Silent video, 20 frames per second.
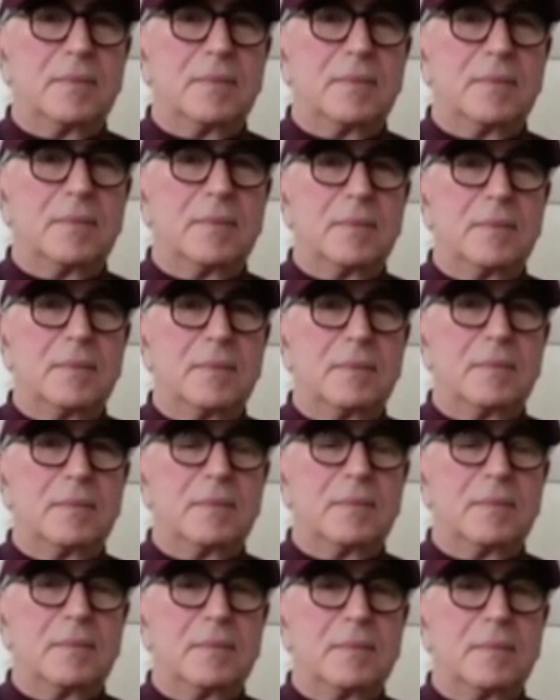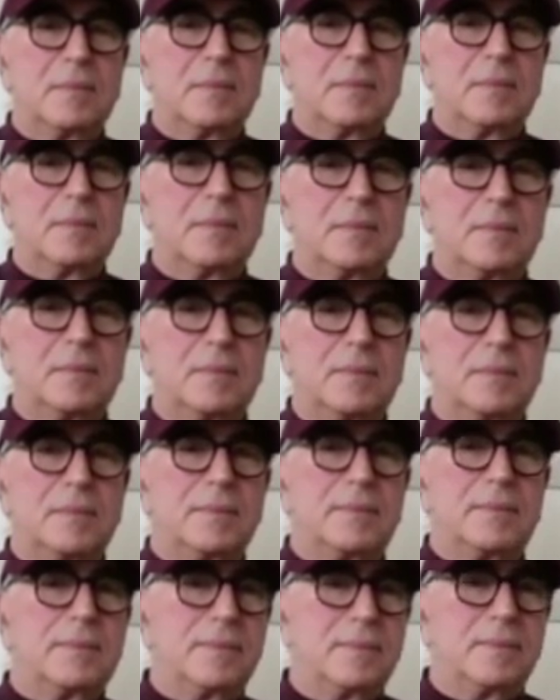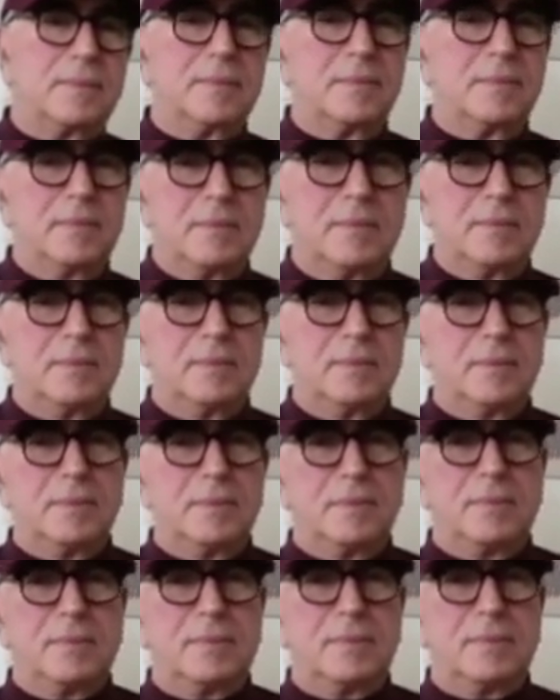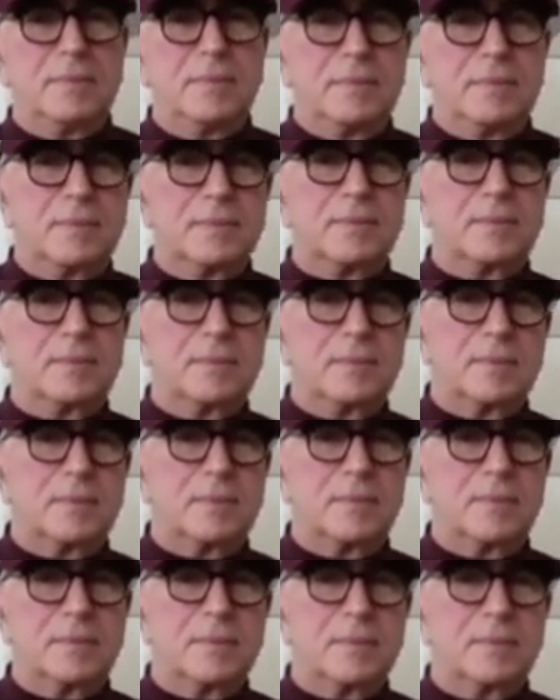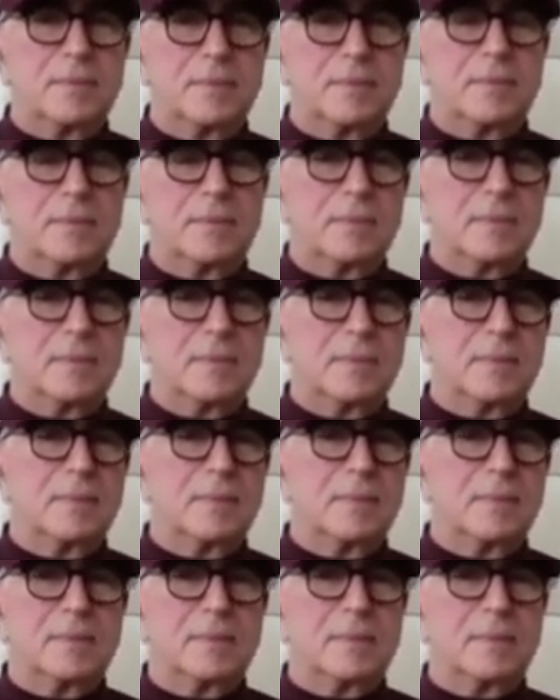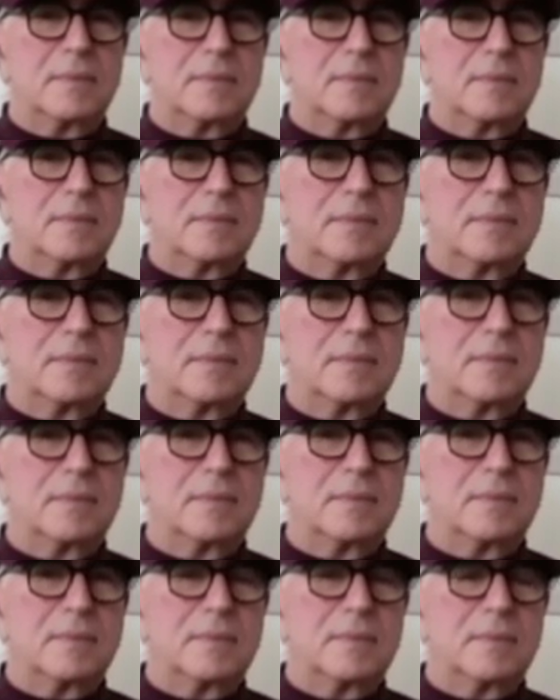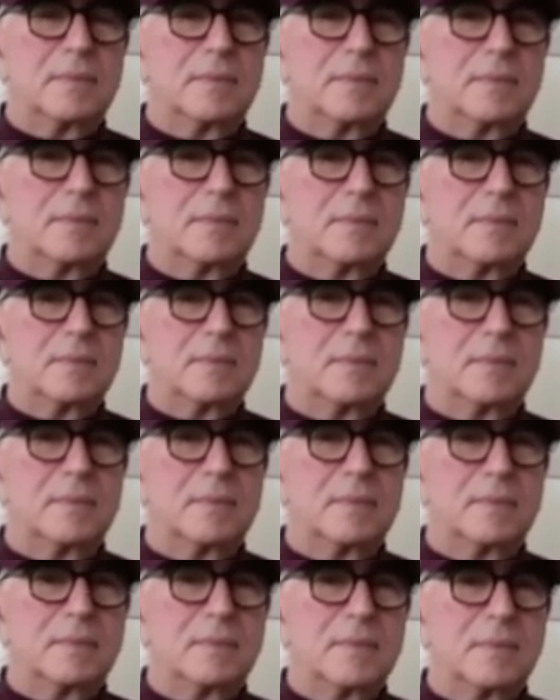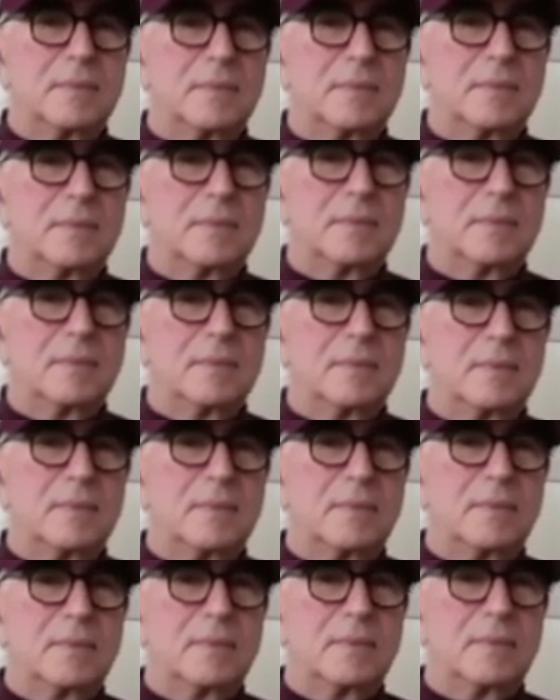The person shown says nothing.